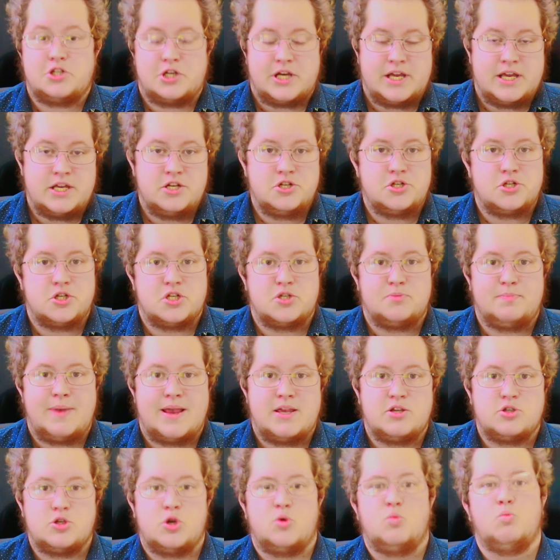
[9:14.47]
changes
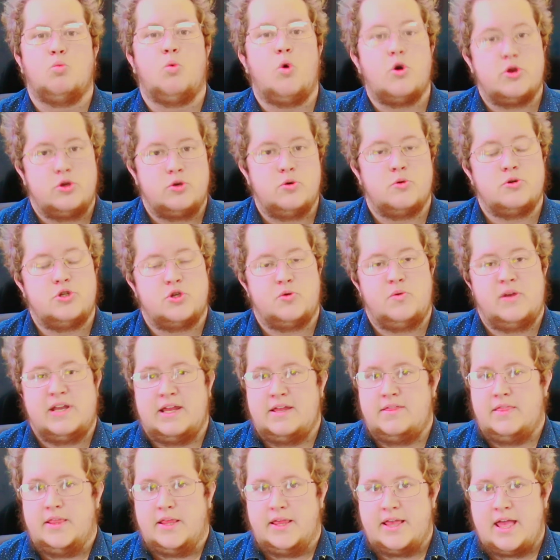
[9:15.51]
based on what you're doing
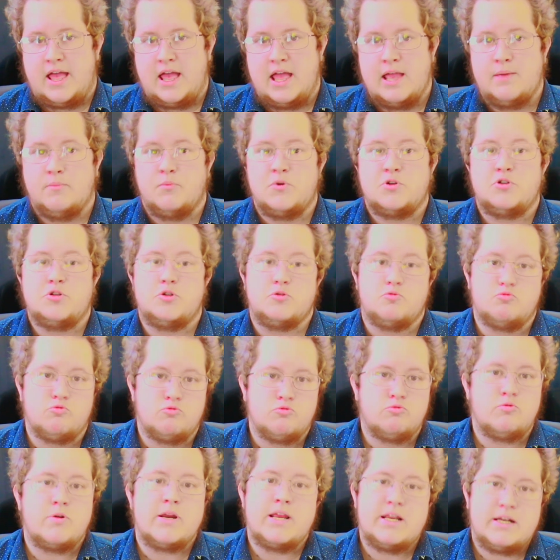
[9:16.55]
in the game, which is
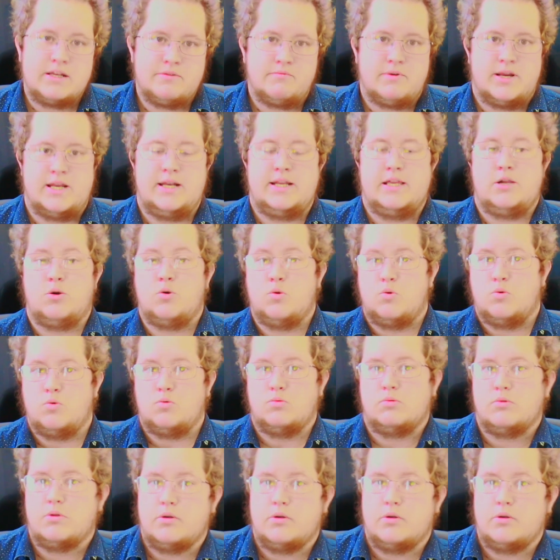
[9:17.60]
really, really cool.